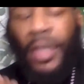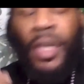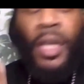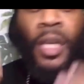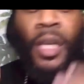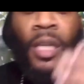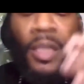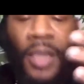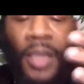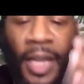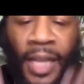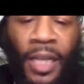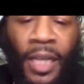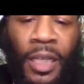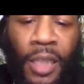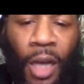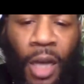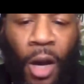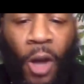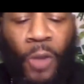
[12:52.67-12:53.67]
Dana
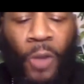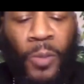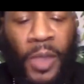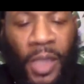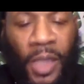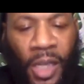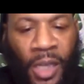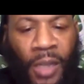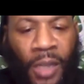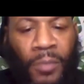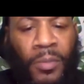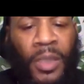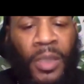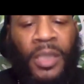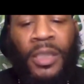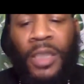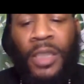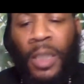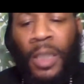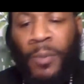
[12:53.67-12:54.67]
called me up
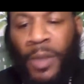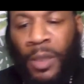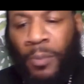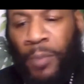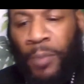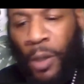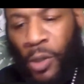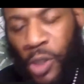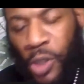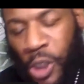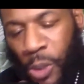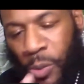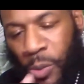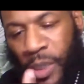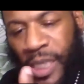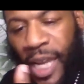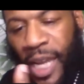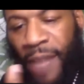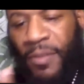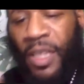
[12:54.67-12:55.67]
because him and Dubowski was
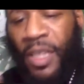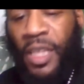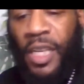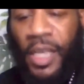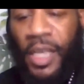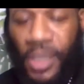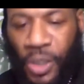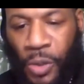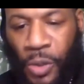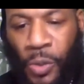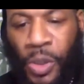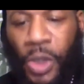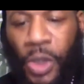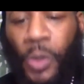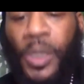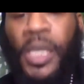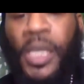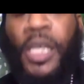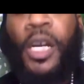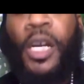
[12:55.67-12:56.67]
having an issue. So
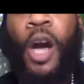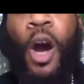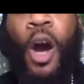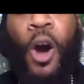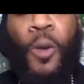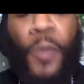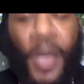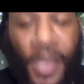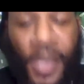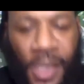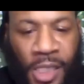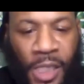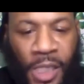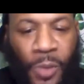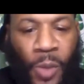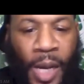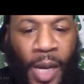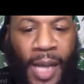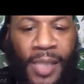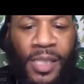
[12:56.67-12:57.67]
he called me to see
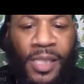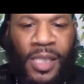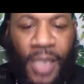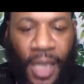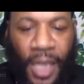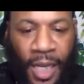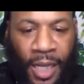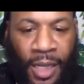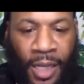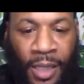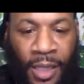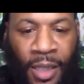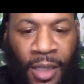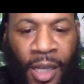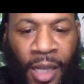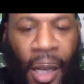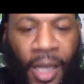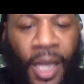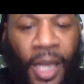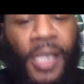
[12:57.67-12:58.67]
where I stand.
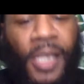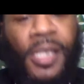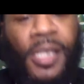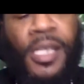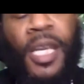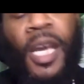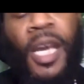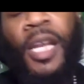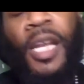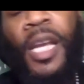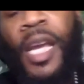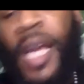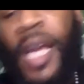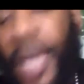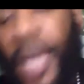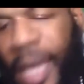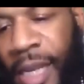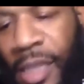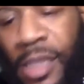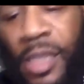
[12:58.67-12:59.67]
And he said,
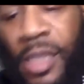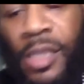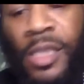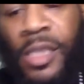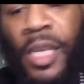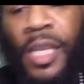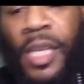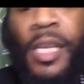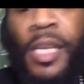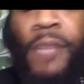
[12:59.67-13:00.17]
hey, DJ, they was